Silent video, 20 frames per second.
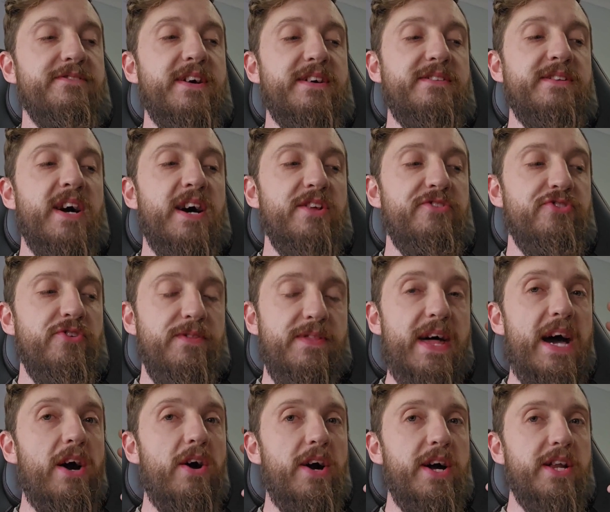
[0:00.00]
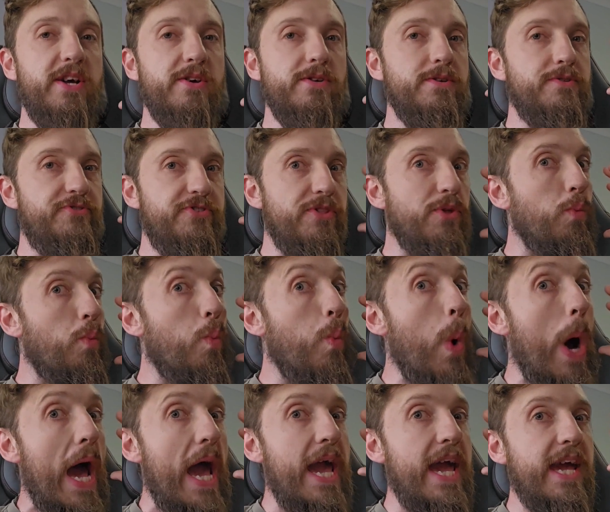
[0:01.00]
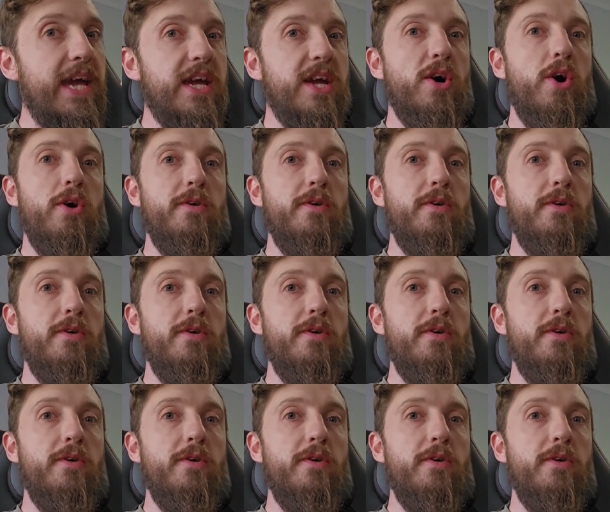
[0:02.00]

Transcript: They touch on that ideology, the way